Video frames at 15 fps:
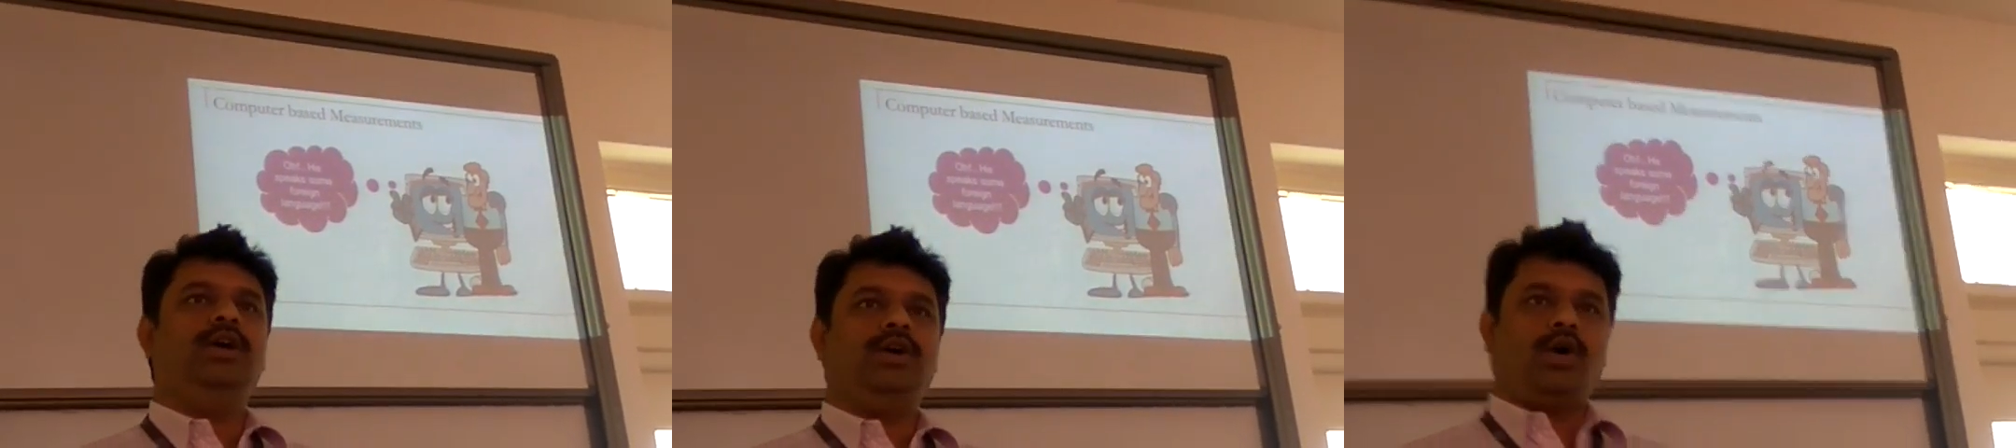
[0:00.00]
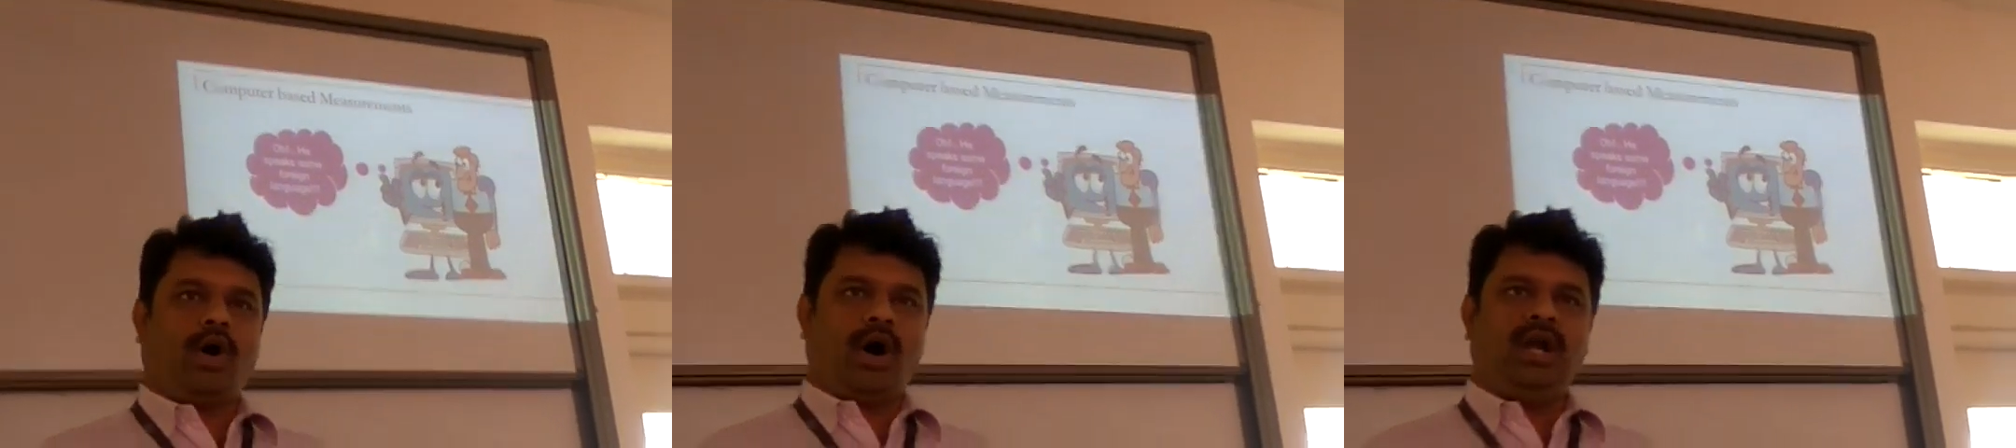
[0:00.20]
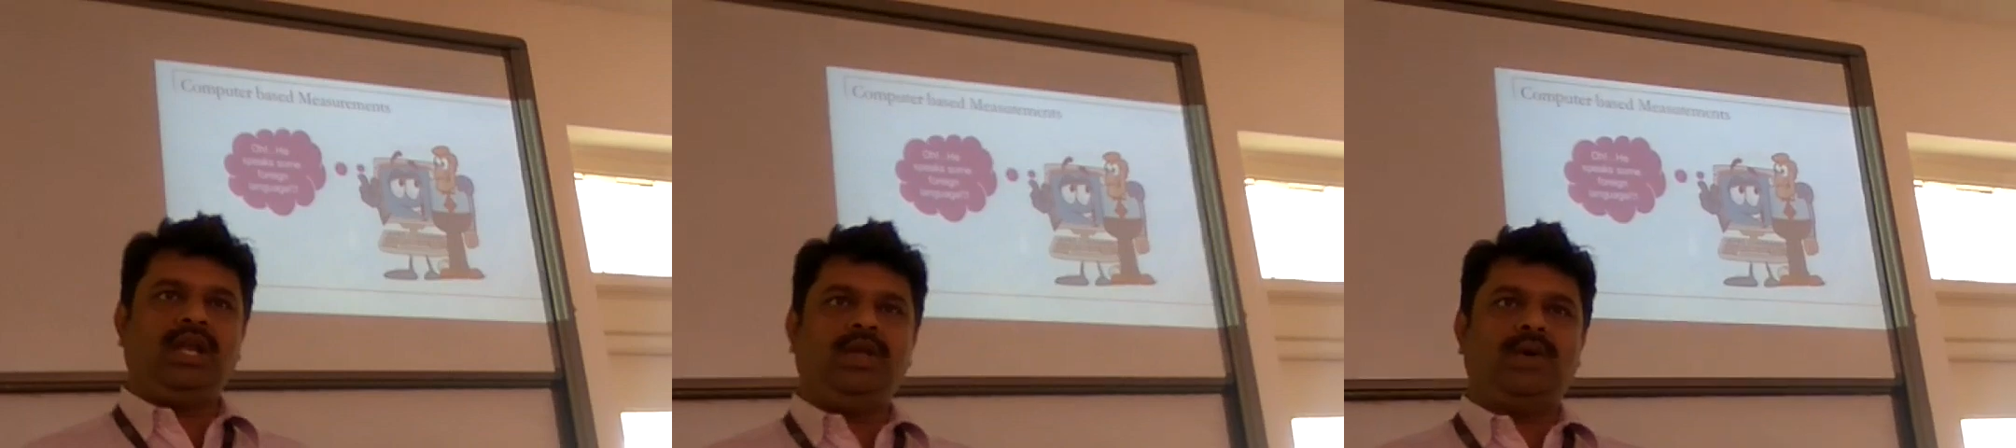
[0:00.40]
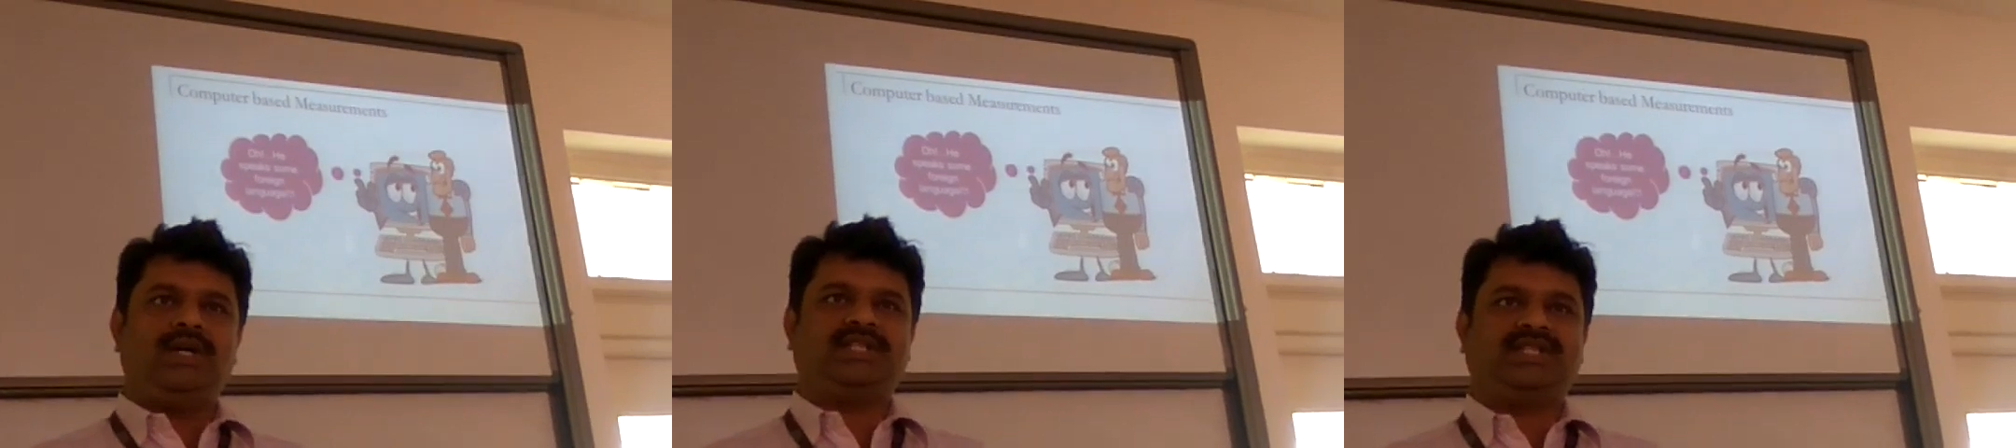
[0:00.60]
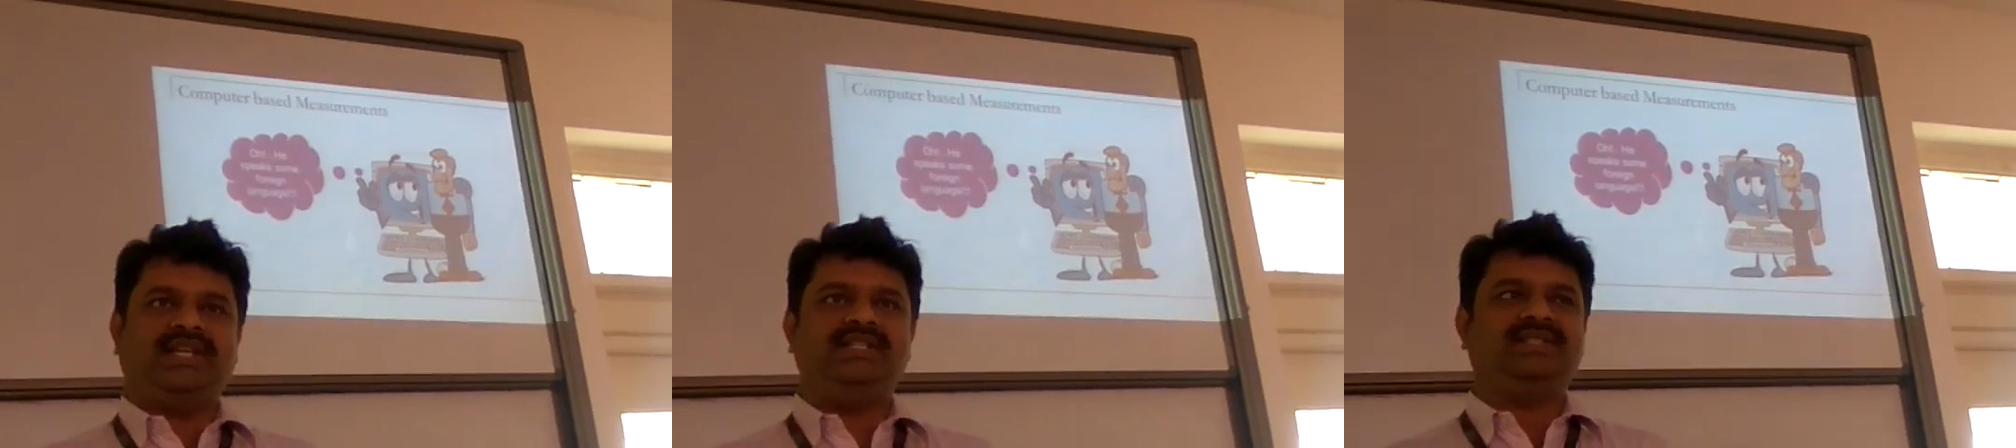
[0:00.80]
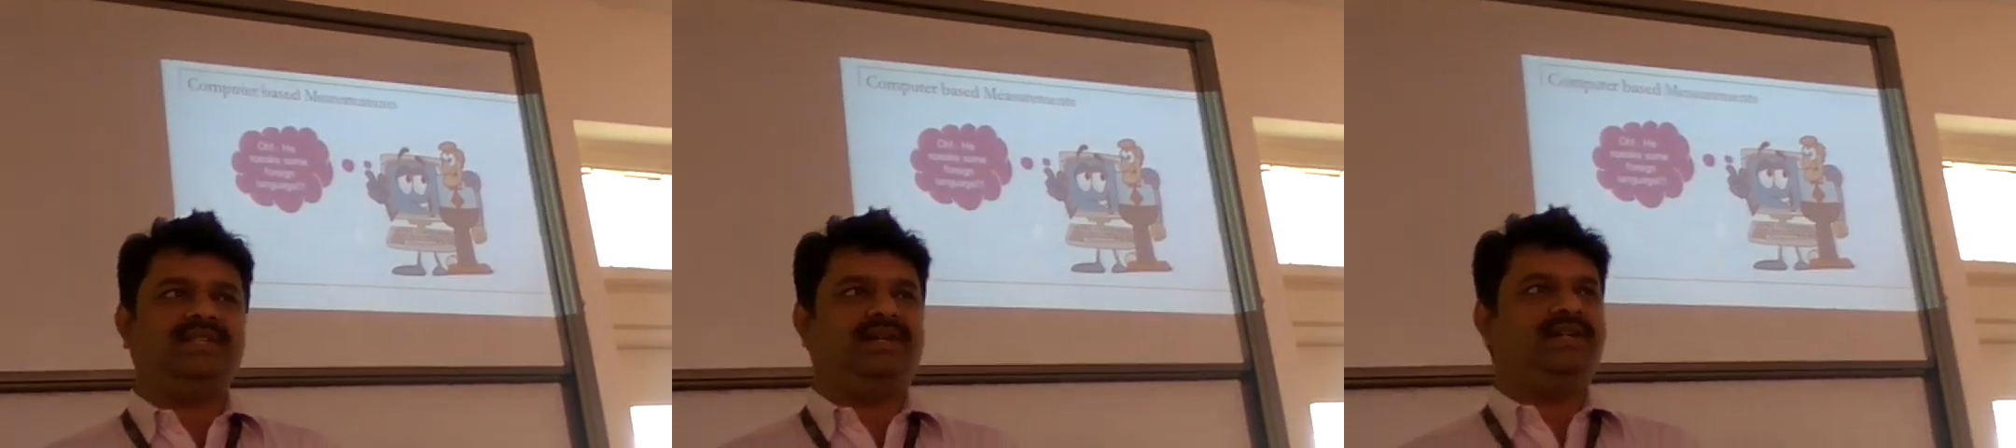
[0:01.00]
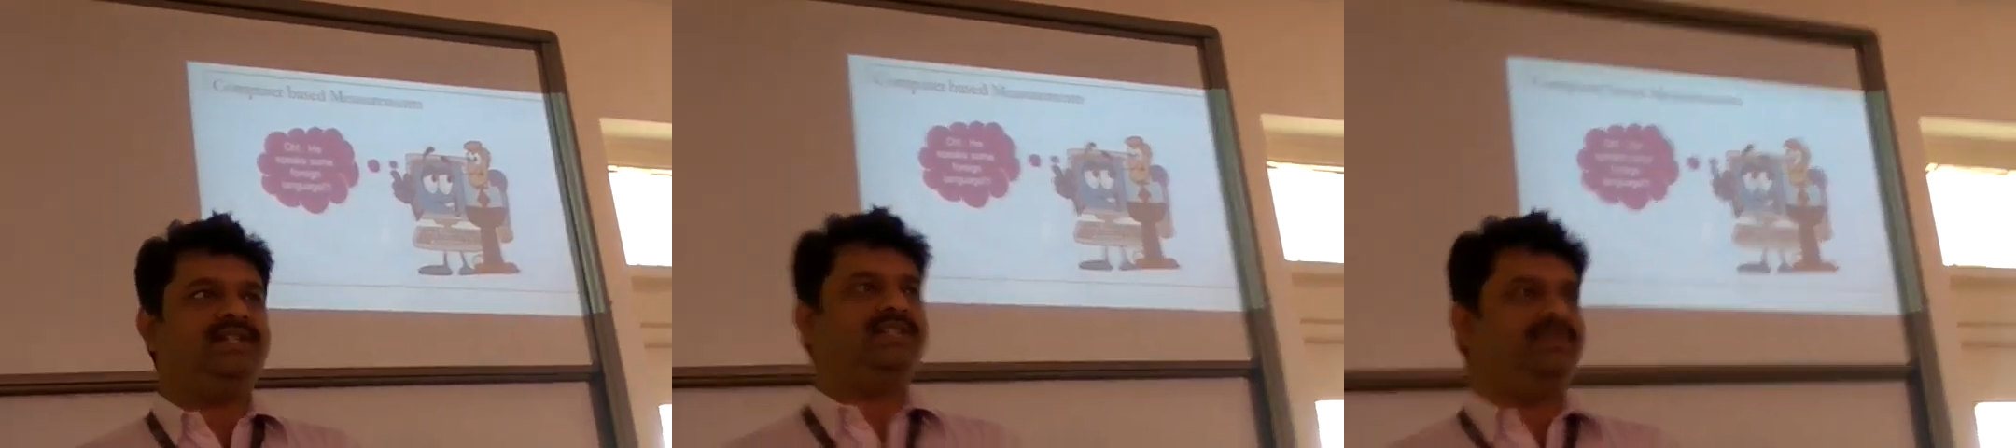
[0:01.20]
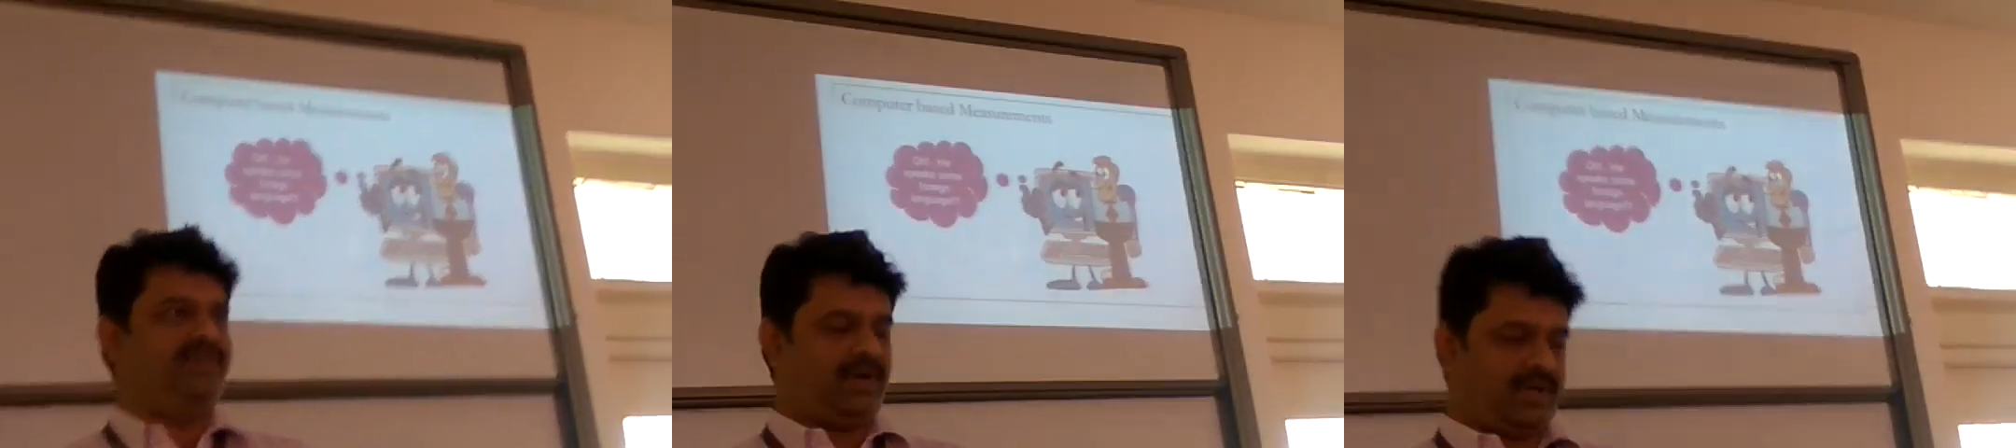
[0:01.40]
all your
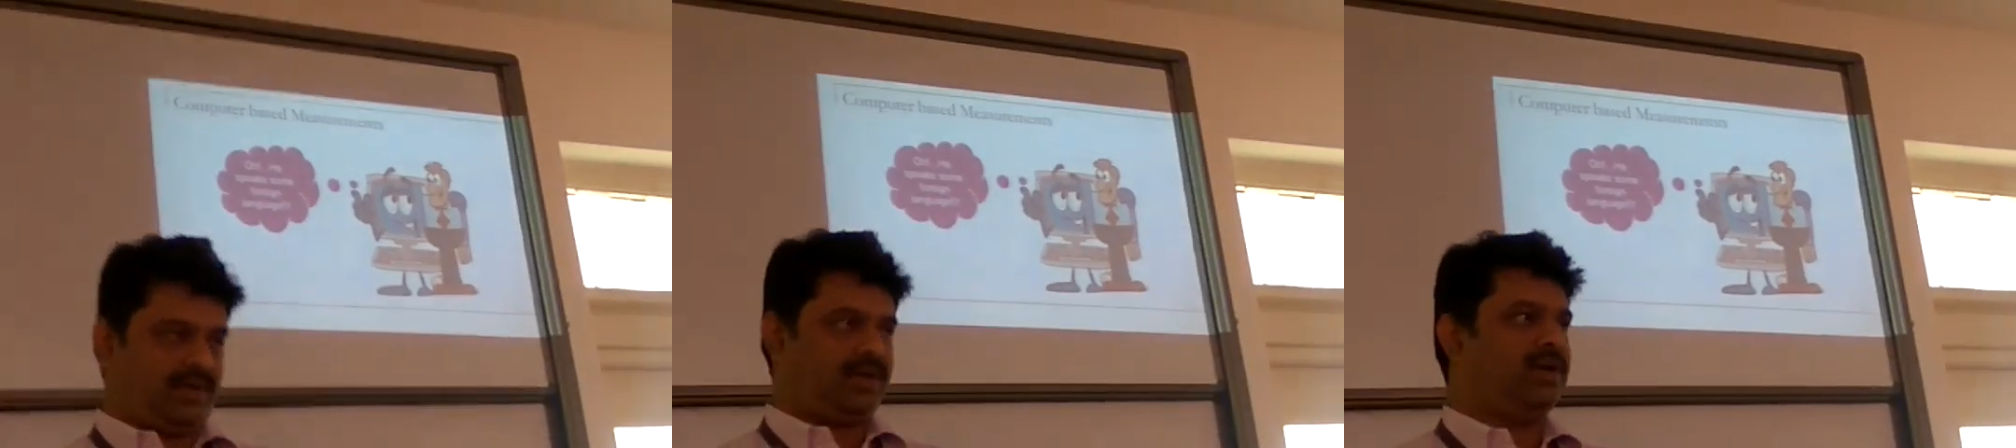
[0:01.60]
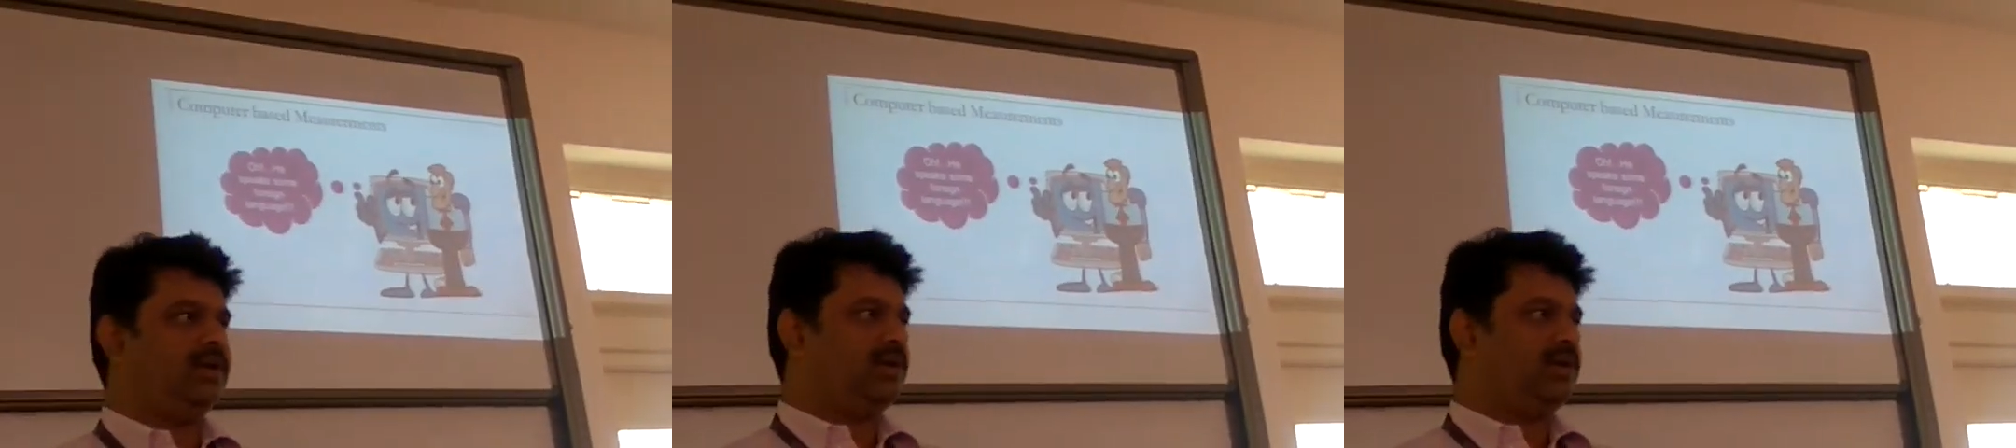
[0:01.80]
sensors for